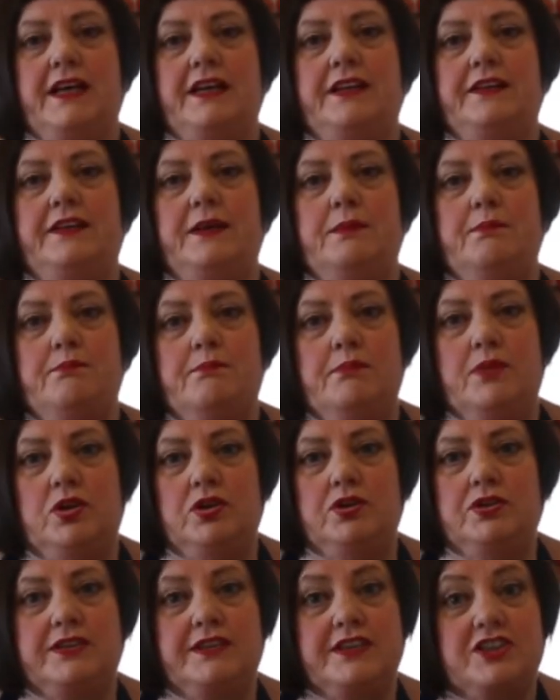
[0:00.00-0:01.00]
the
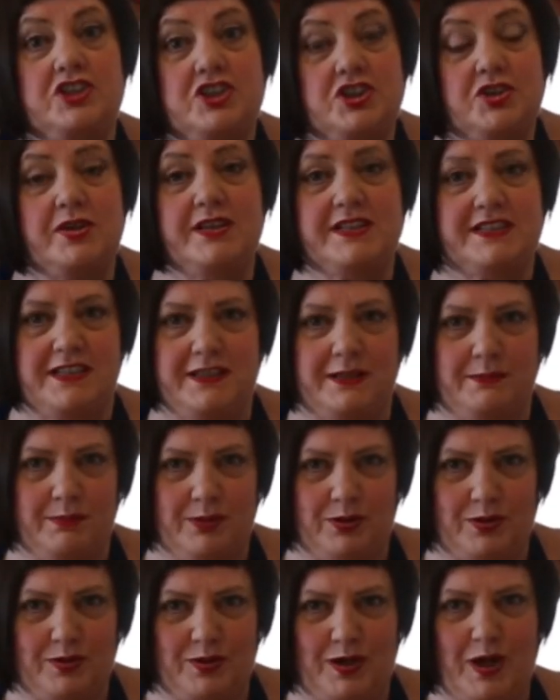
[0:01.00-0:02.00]
milk, the sugars in the
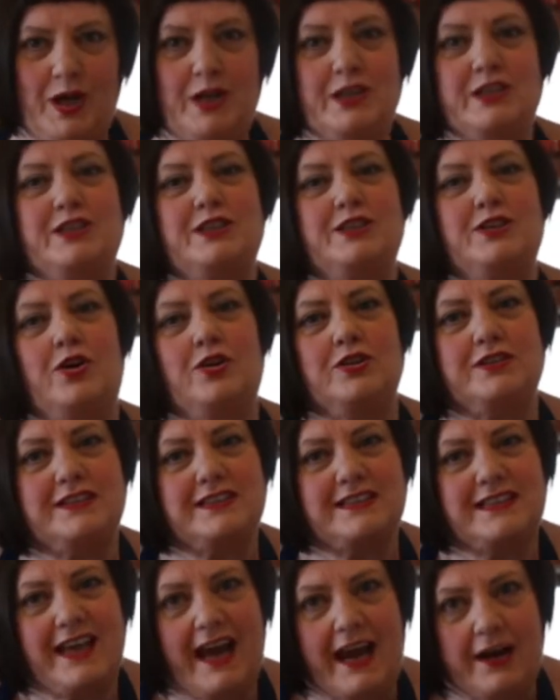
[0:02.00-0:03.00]
milk
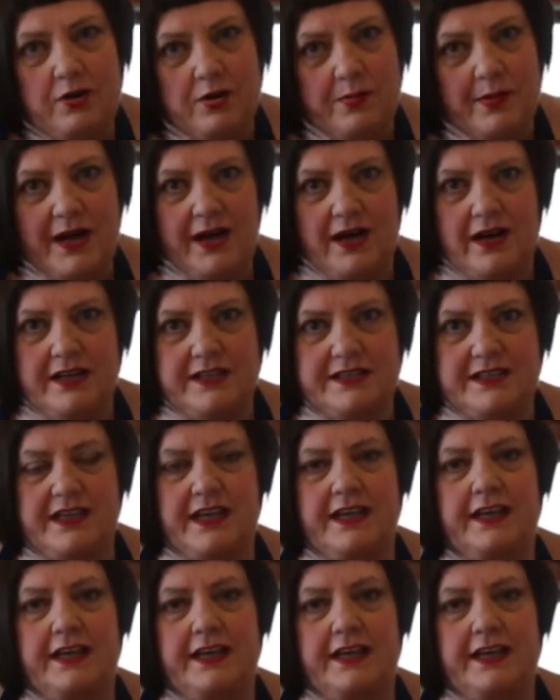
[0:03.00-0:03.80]
starts caramelizing,